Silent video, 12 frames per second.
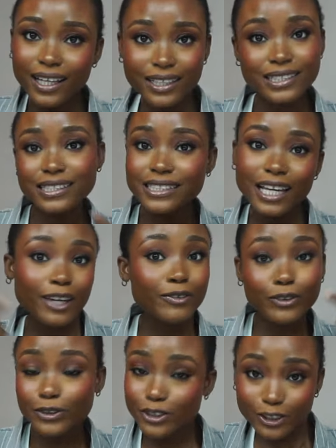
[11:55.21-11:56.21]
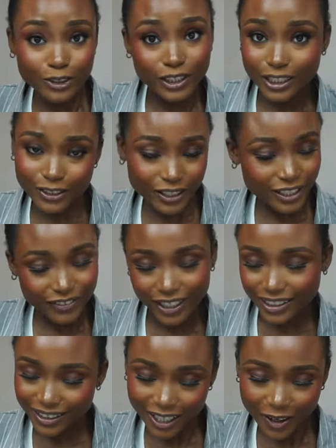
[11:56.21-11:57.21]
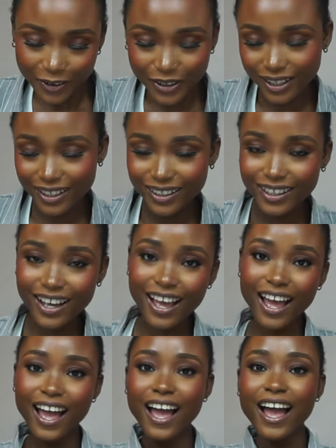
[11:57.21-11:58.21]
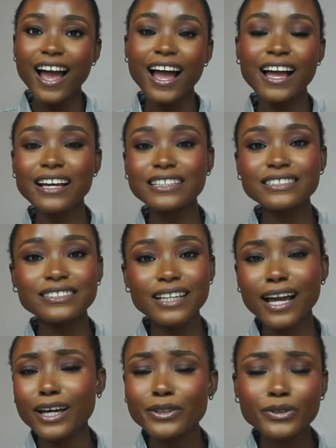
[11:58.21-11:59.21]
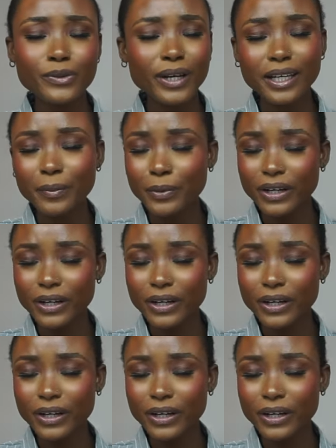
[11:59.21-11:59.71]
This is like future Tola talking right now. And yeah, I don't know why I kept